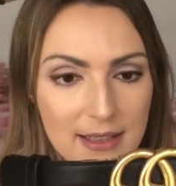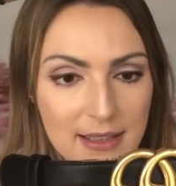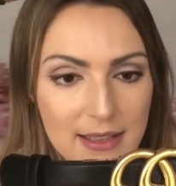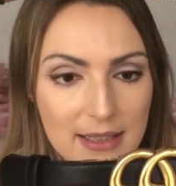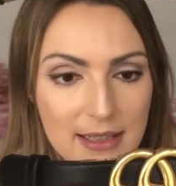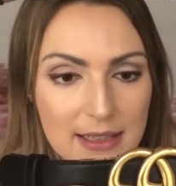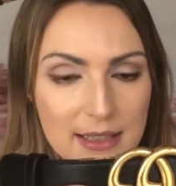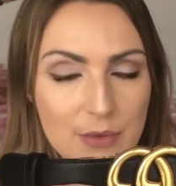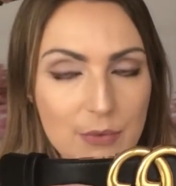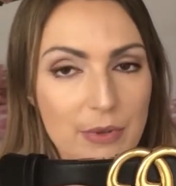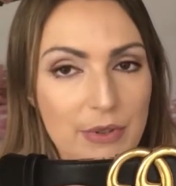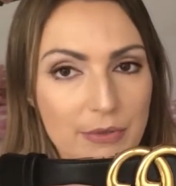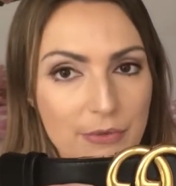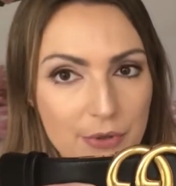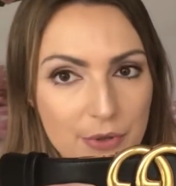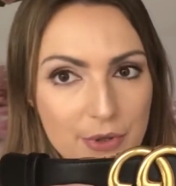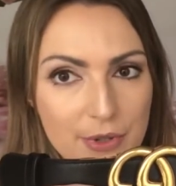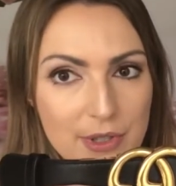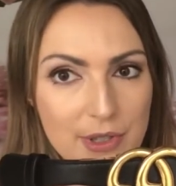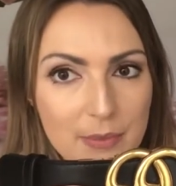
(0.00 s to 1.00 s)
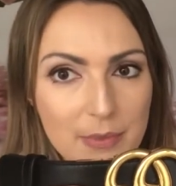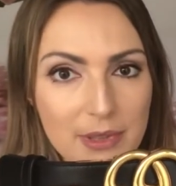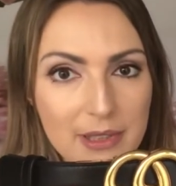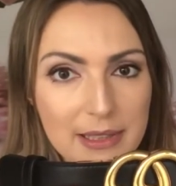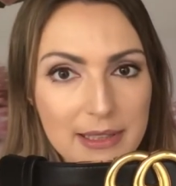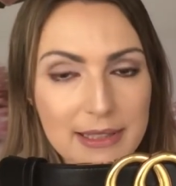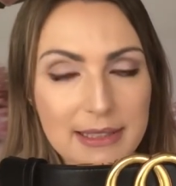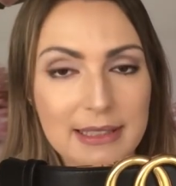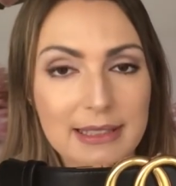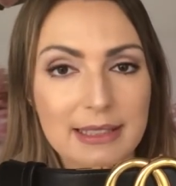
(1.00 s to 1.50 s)
is reversible
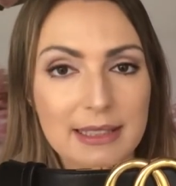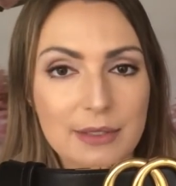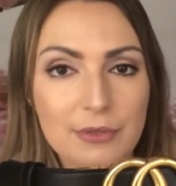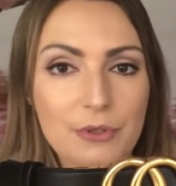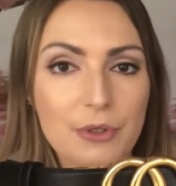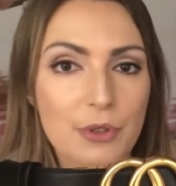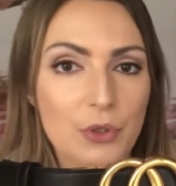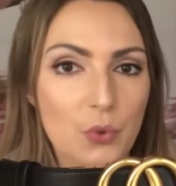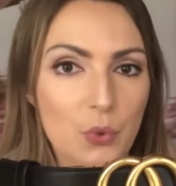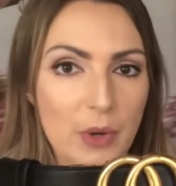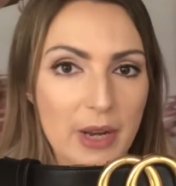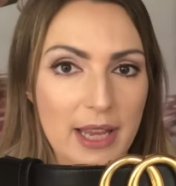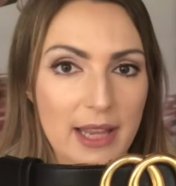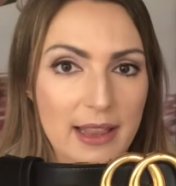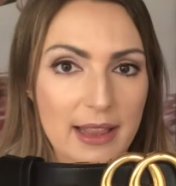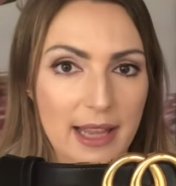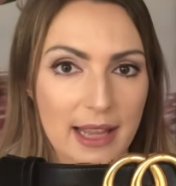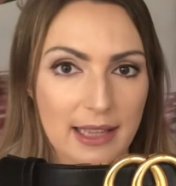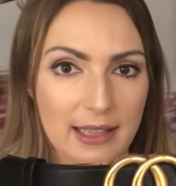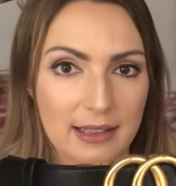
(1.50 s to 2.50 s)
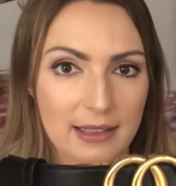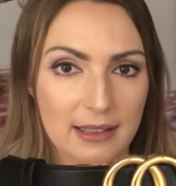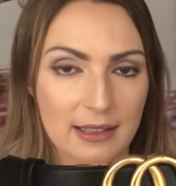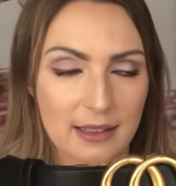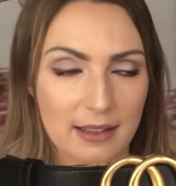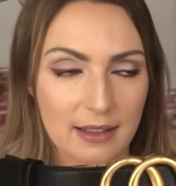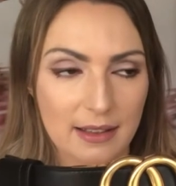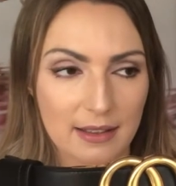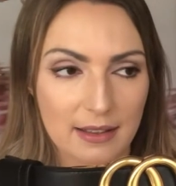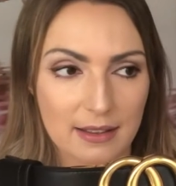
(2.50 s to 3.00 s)
in a different way than
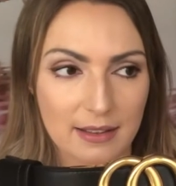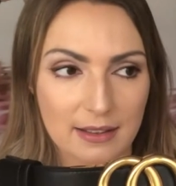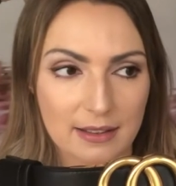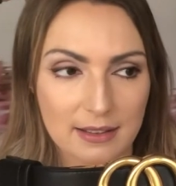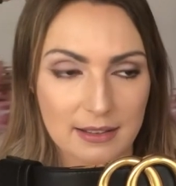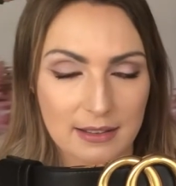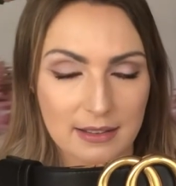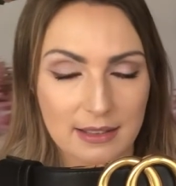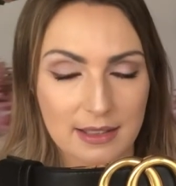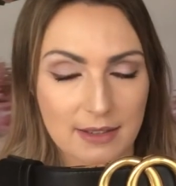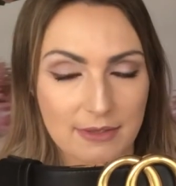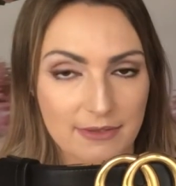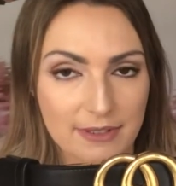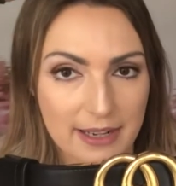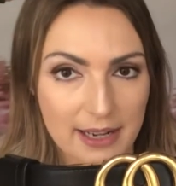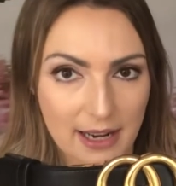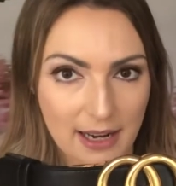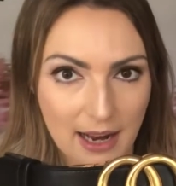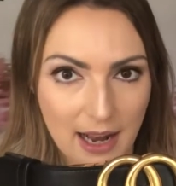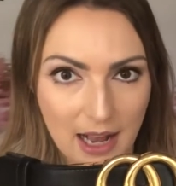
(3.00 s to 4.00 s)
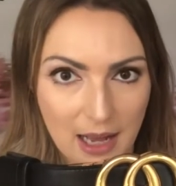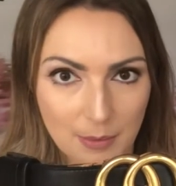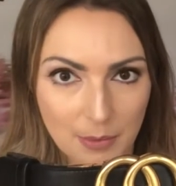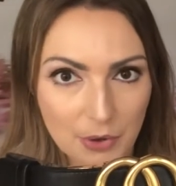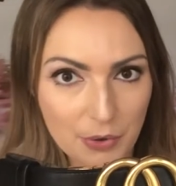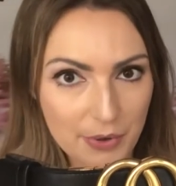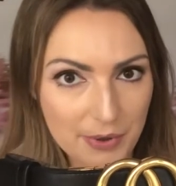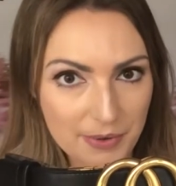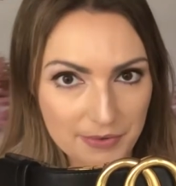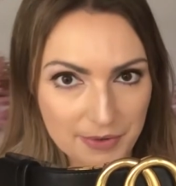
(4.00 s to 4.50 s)
the
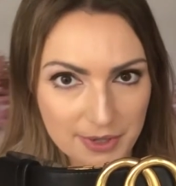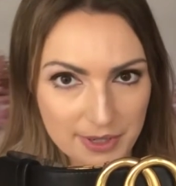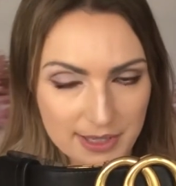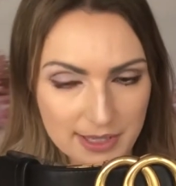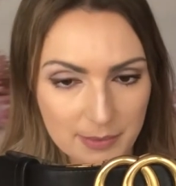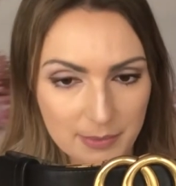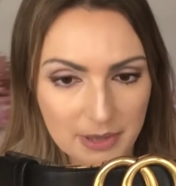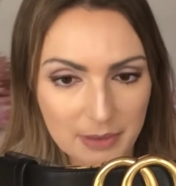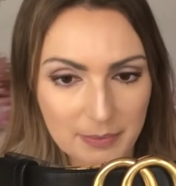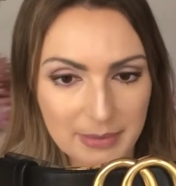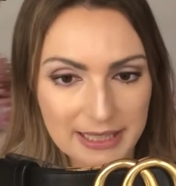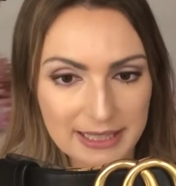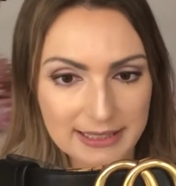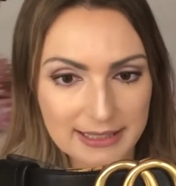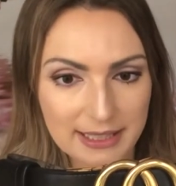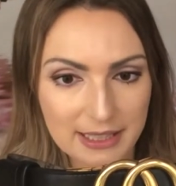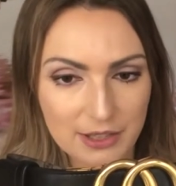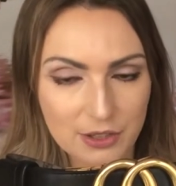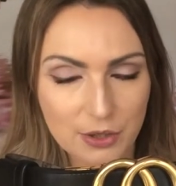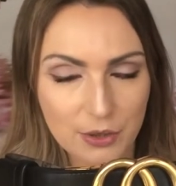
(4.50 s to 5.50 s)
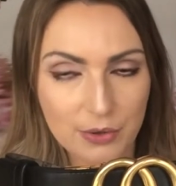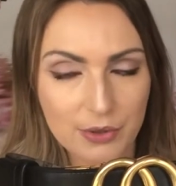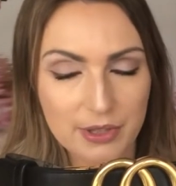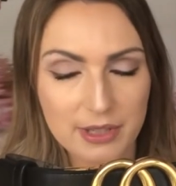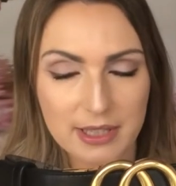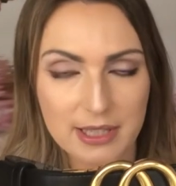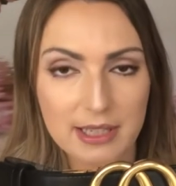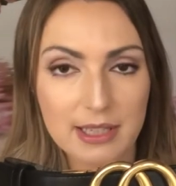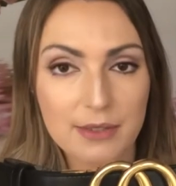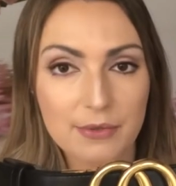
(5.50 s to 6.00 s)
Ferragamo reversible belt that I showed you.
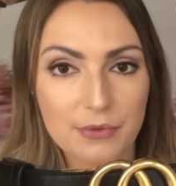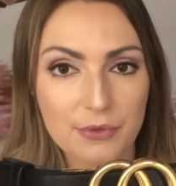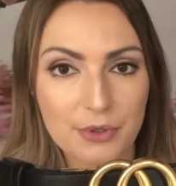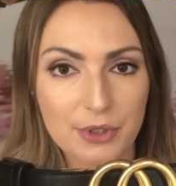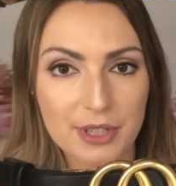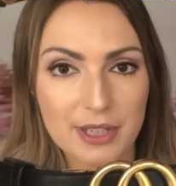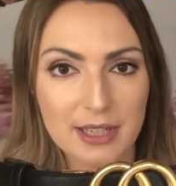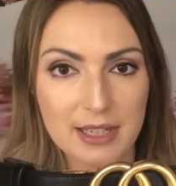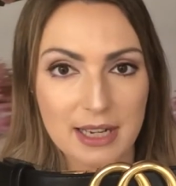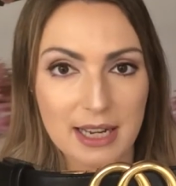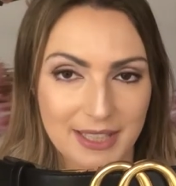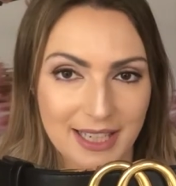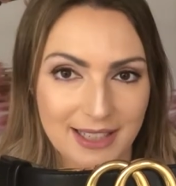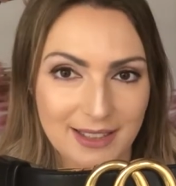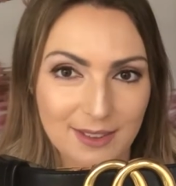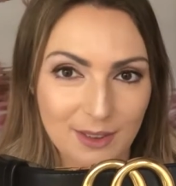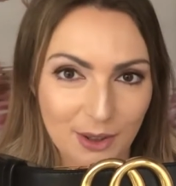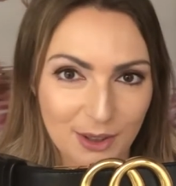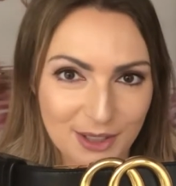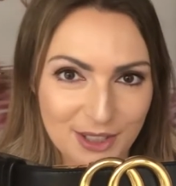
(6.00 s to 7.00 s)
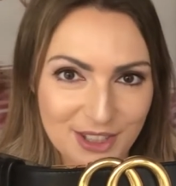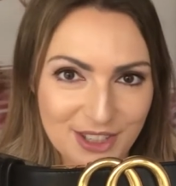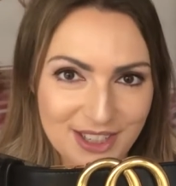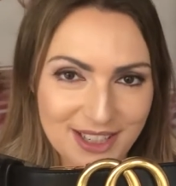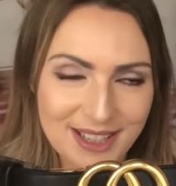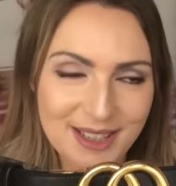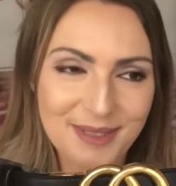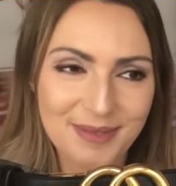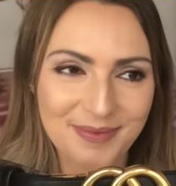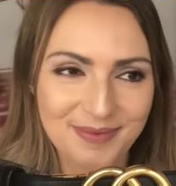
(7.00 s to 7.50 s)
It's a different
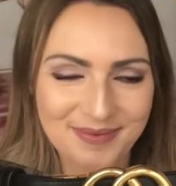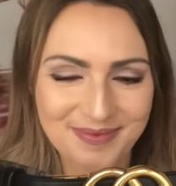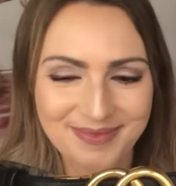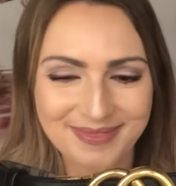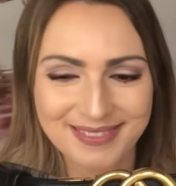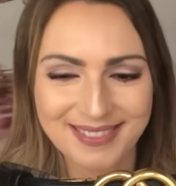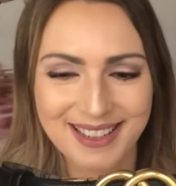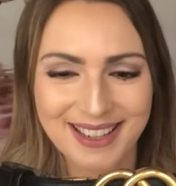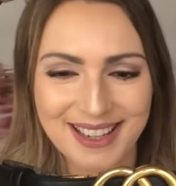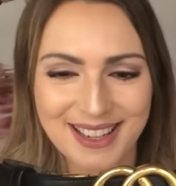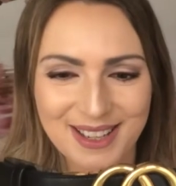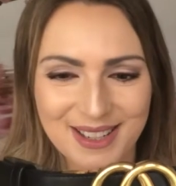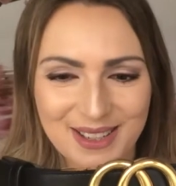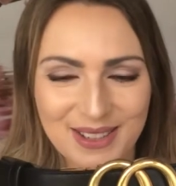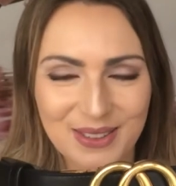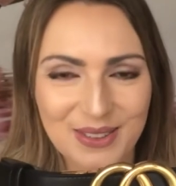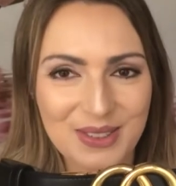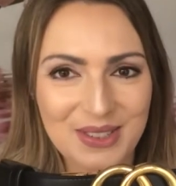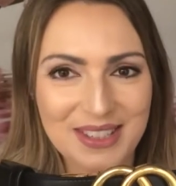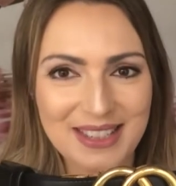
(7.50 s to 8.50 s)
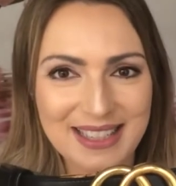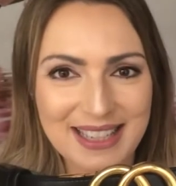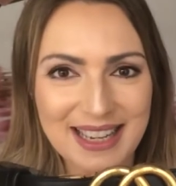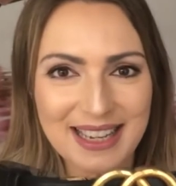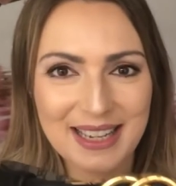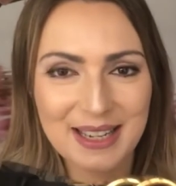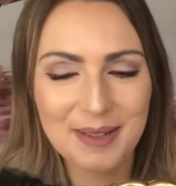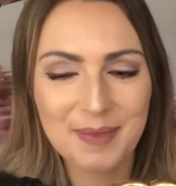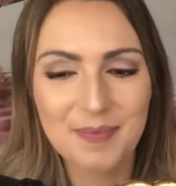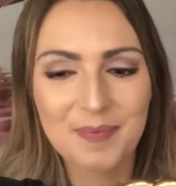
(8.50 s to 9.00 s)
technology, so to
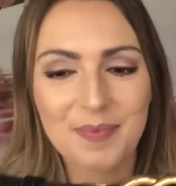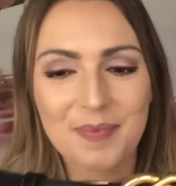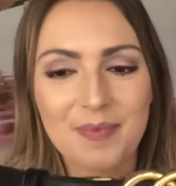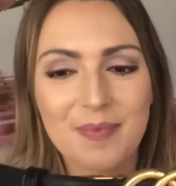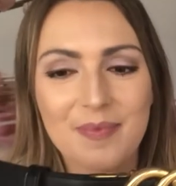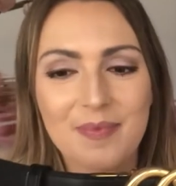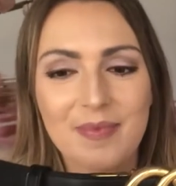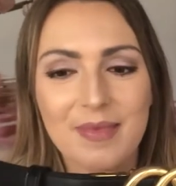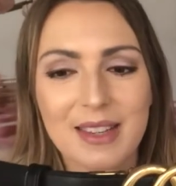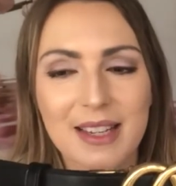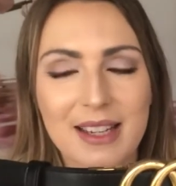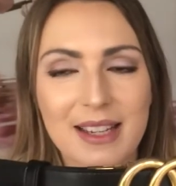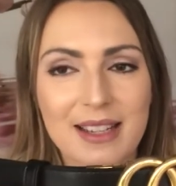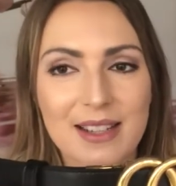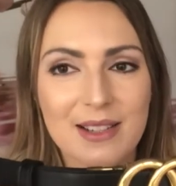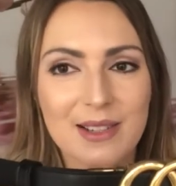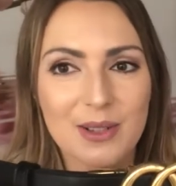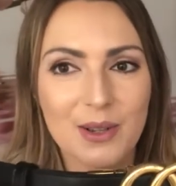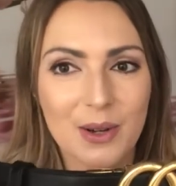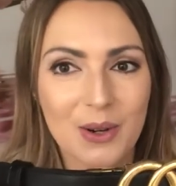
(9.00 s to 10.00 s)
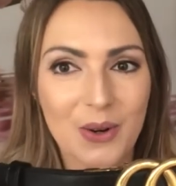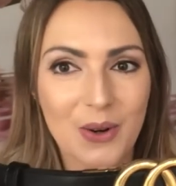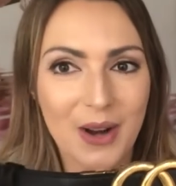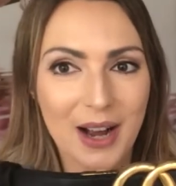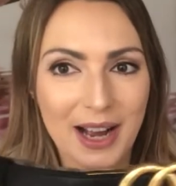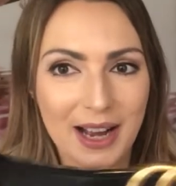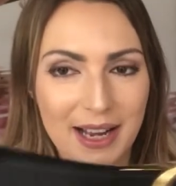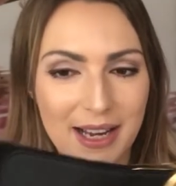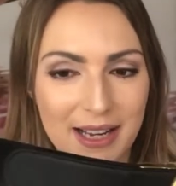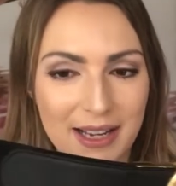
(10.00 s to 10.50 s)
say. So
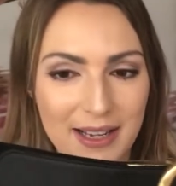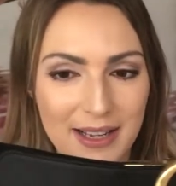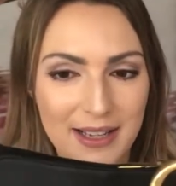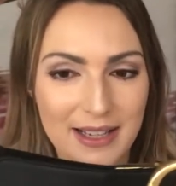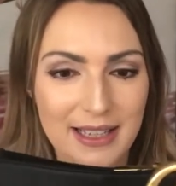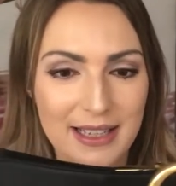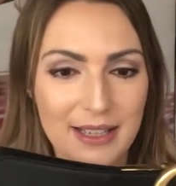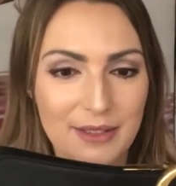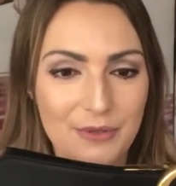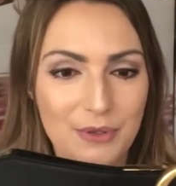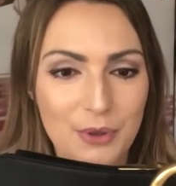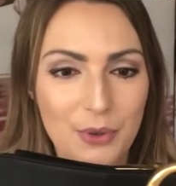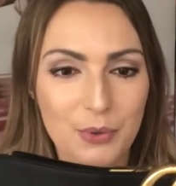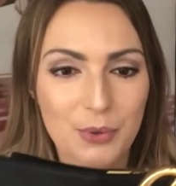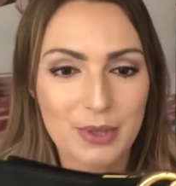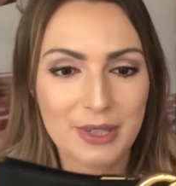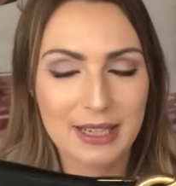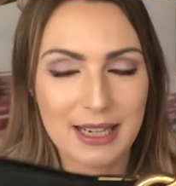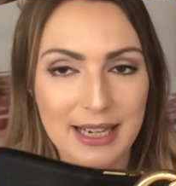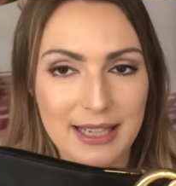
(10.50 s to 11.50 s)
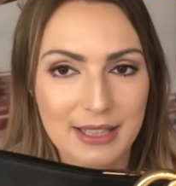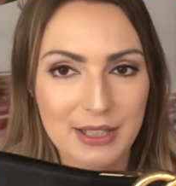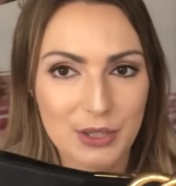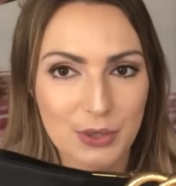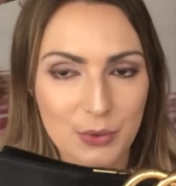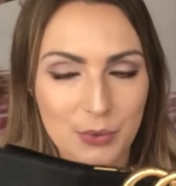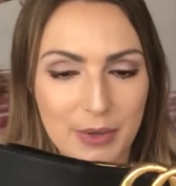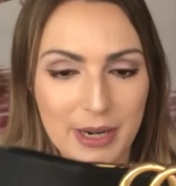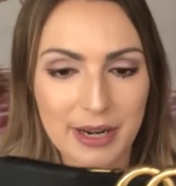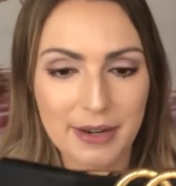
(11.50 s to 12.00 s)
if you would like
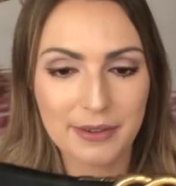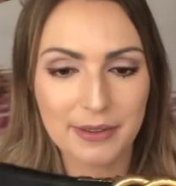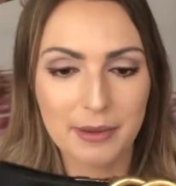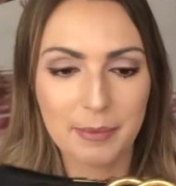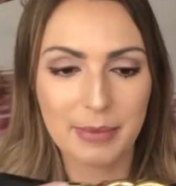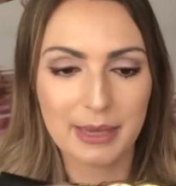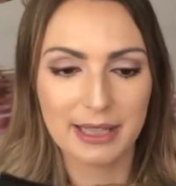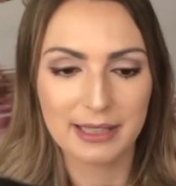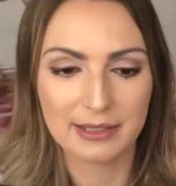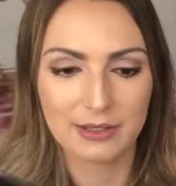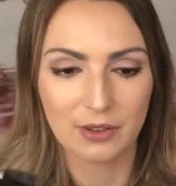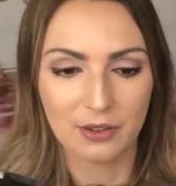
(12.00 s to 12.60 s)
to wear the belt